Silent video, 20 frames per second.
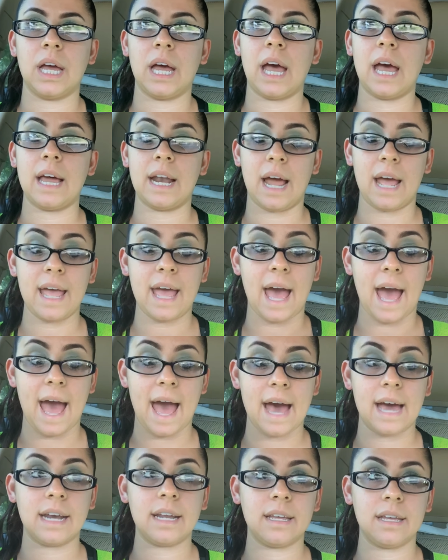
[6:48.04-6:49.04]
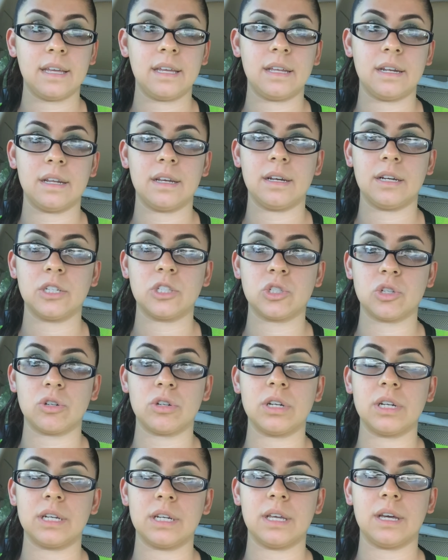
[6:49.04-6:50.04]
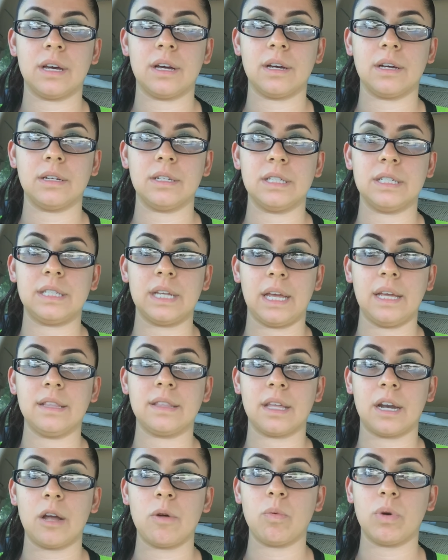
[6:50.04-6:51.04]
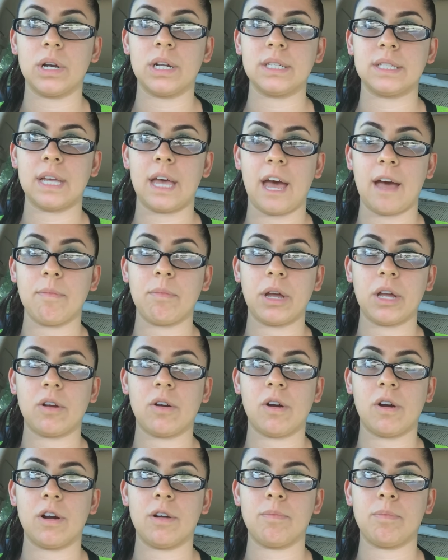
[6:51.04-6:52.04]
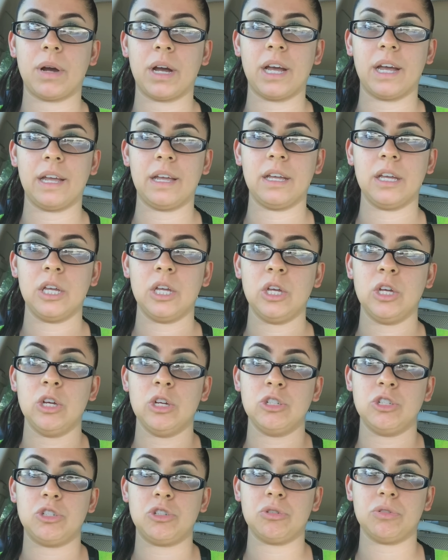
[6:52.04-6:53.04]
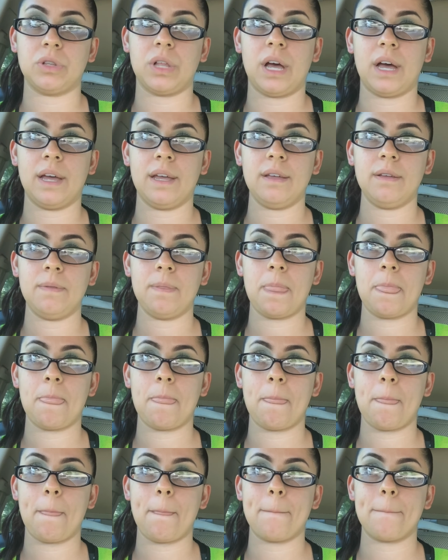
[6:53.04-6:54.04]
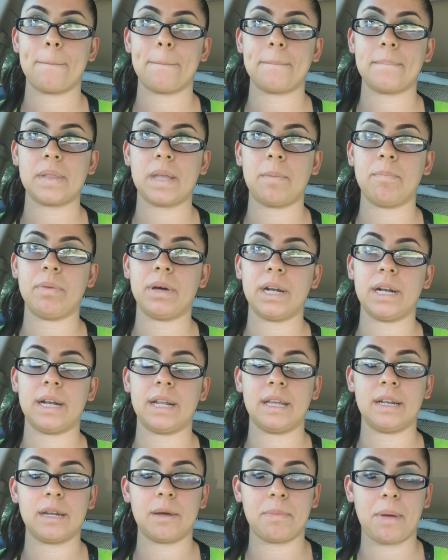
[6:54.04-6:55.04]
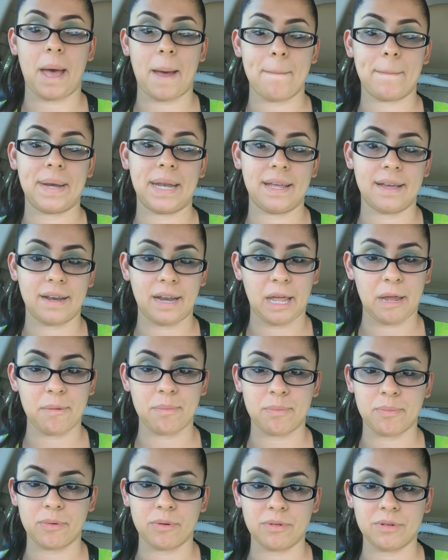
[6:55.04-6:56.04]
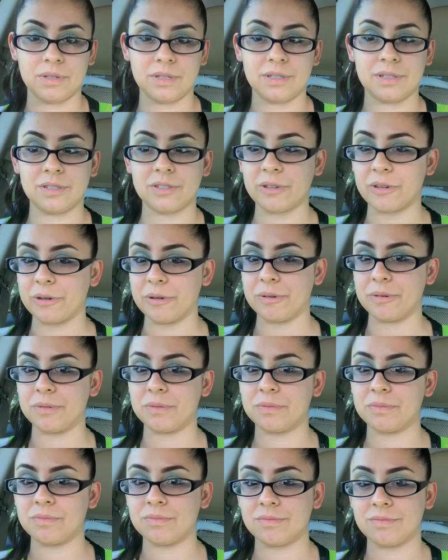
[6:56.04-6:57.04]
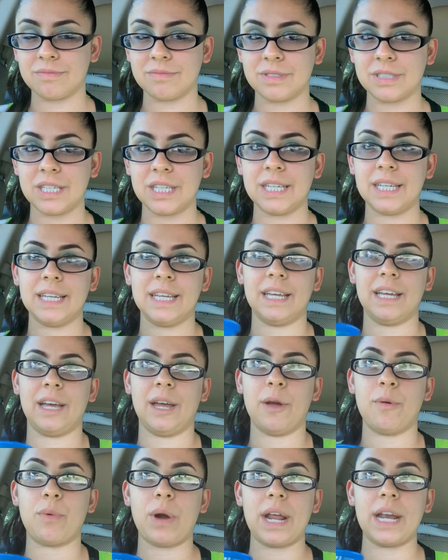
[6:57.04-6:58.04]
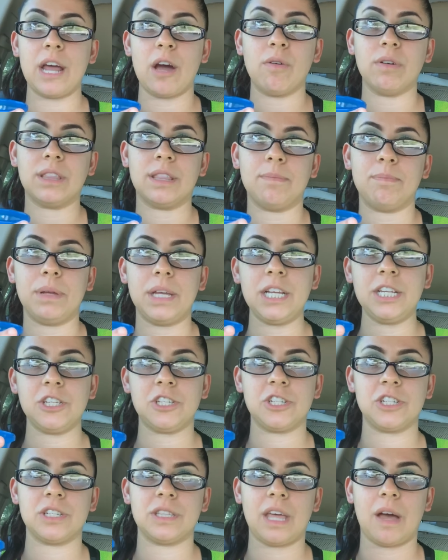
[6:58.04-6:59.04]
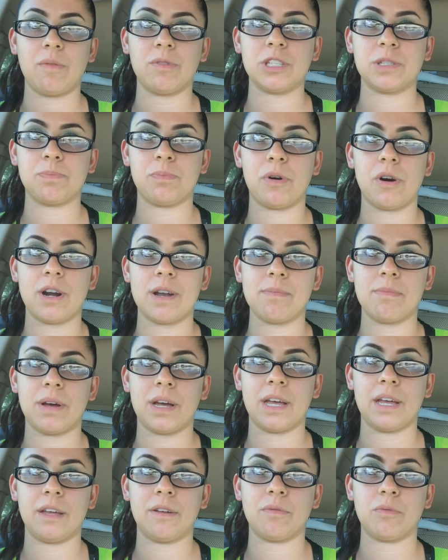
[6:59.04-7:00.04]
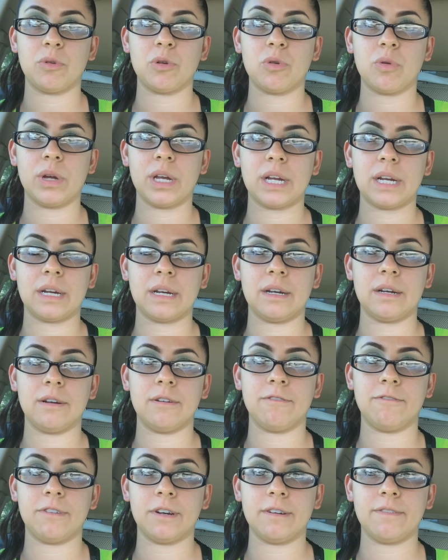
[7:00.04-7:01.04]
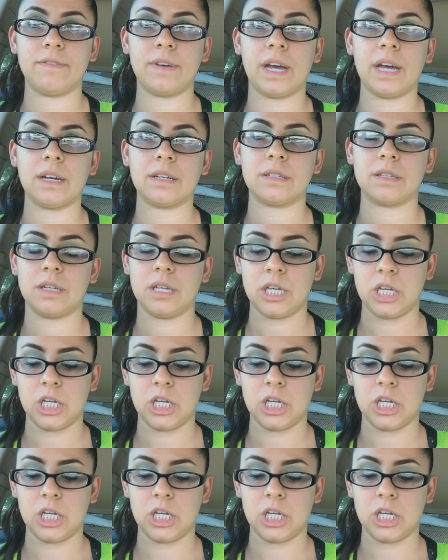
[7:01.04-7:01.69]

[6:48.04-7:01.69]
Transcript: And I had it a certain date that I wanted to have my car by July, but it ended up happening in April. So right now at the beach, that was part of my, real quick, fun fact.